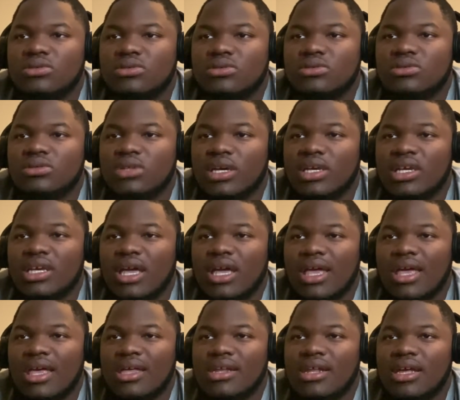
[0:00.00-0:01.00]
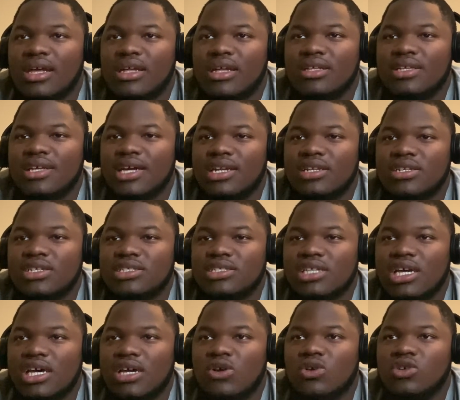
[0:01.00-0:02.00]
Now he had that. You
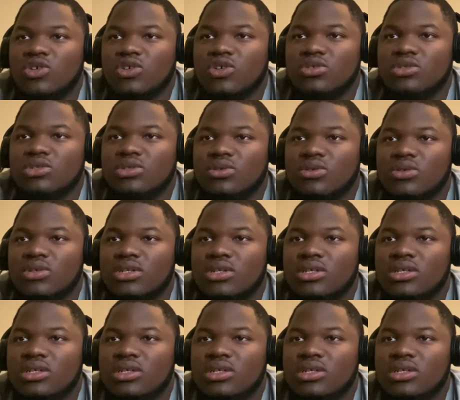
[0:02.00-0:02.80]
gotta hold on to it.